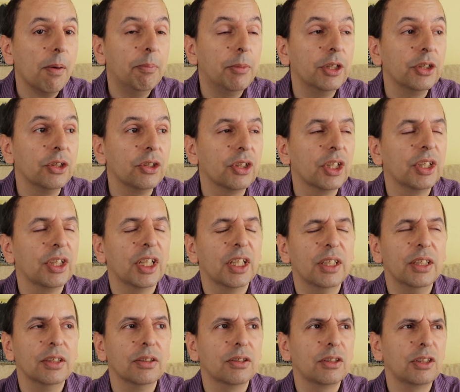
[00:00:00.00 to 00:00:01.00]
Mind you saying
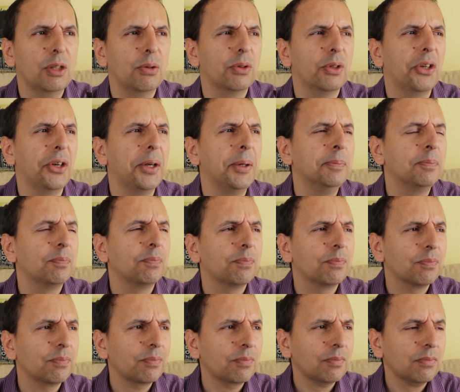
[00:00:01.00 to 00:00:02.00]
that, so would I.
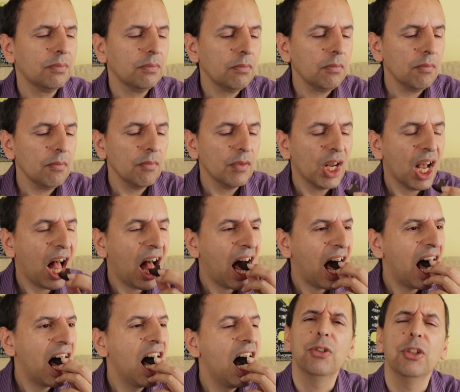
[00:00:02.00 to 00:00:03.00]
Funny how
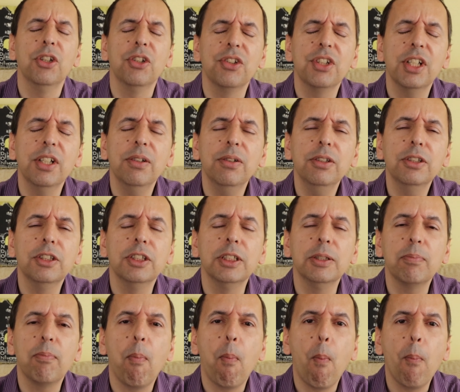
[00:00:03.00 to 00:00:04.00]
life turns out, isn't it?